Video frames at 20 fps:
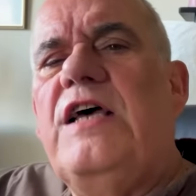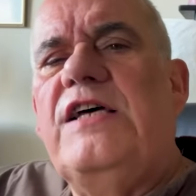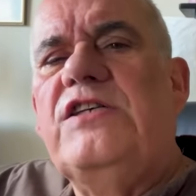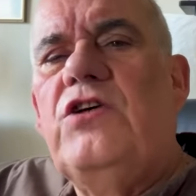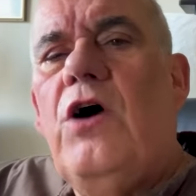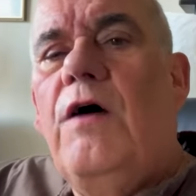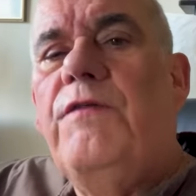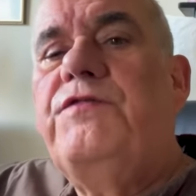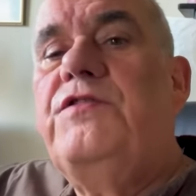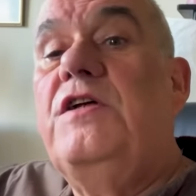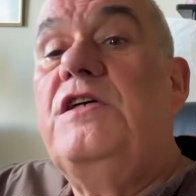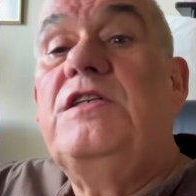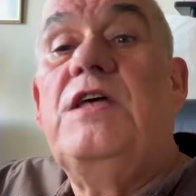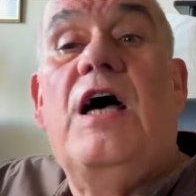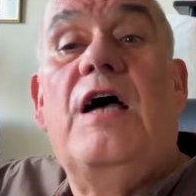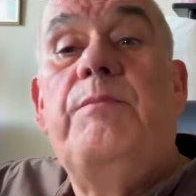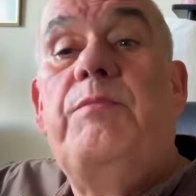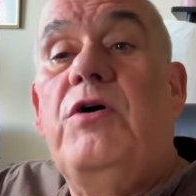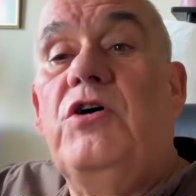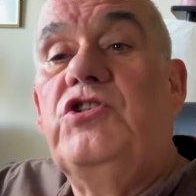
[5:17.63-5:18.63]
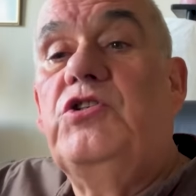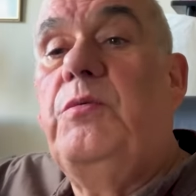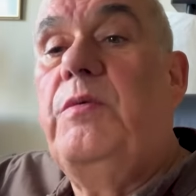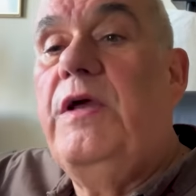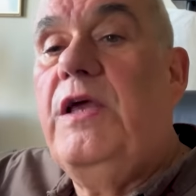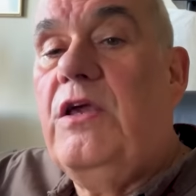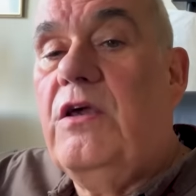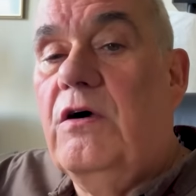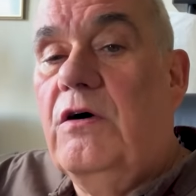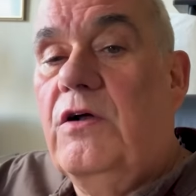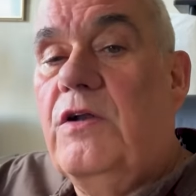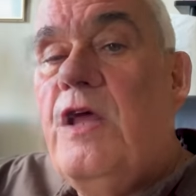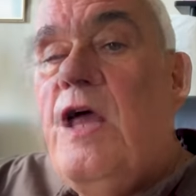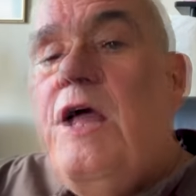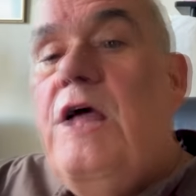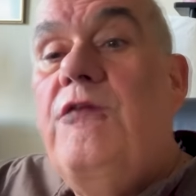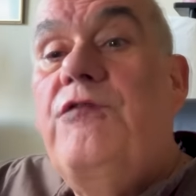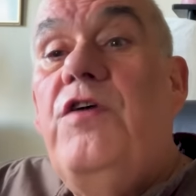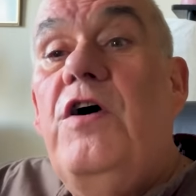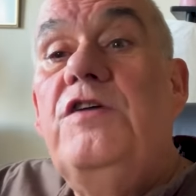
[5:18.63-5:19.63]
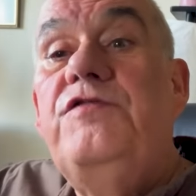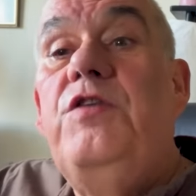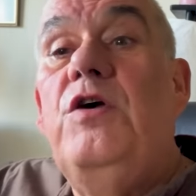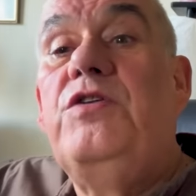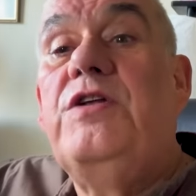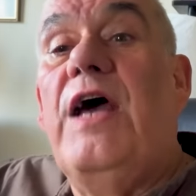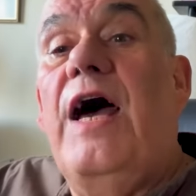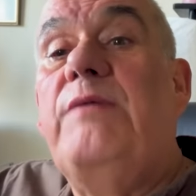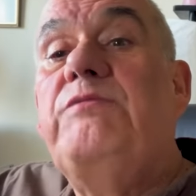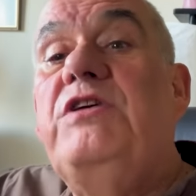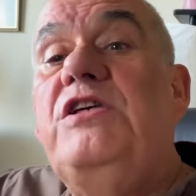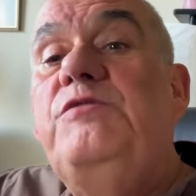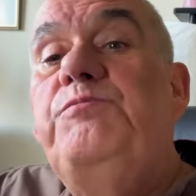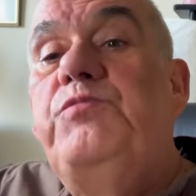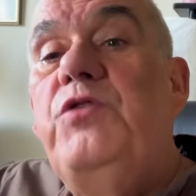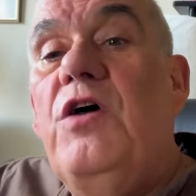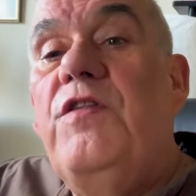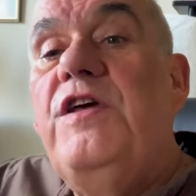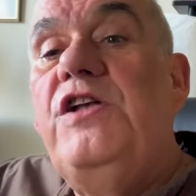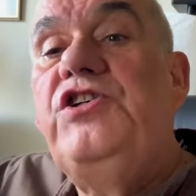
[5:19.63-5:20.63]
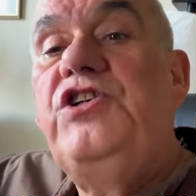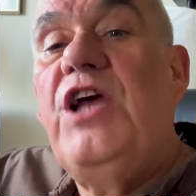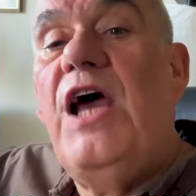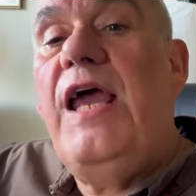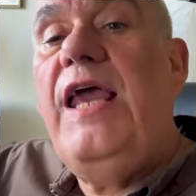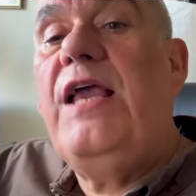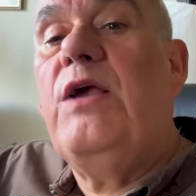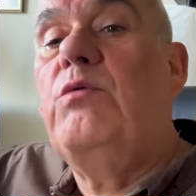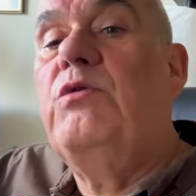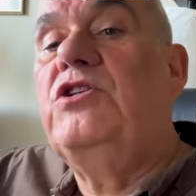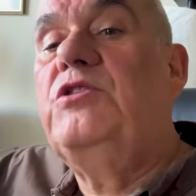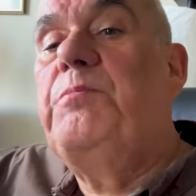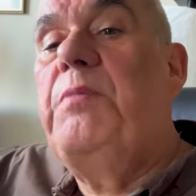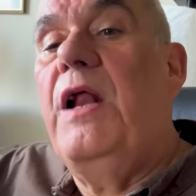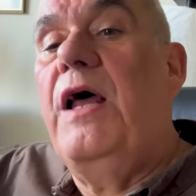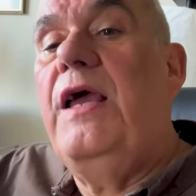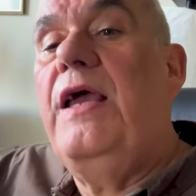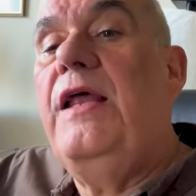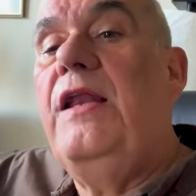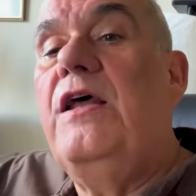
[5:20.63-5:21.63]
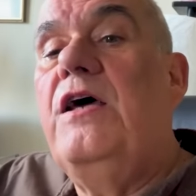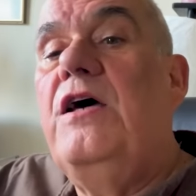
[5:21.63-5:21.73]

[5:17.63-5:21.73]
as often as I possibly could. First few times his brother Jake was playing